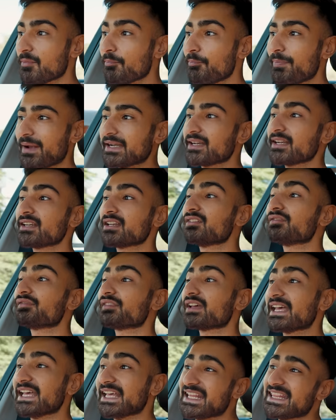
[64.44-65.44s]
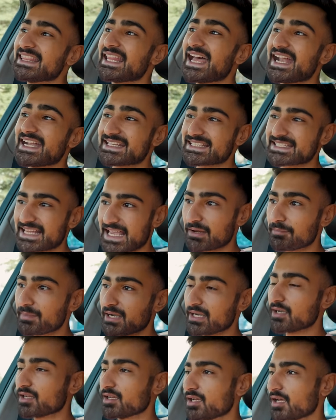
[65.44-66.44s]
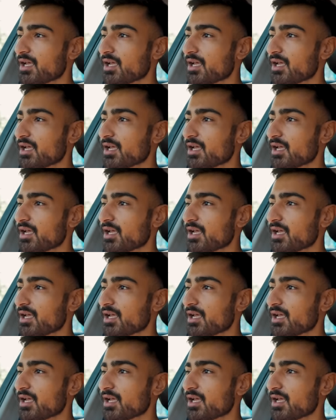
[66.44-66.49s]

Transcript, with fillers: competitive in that segment.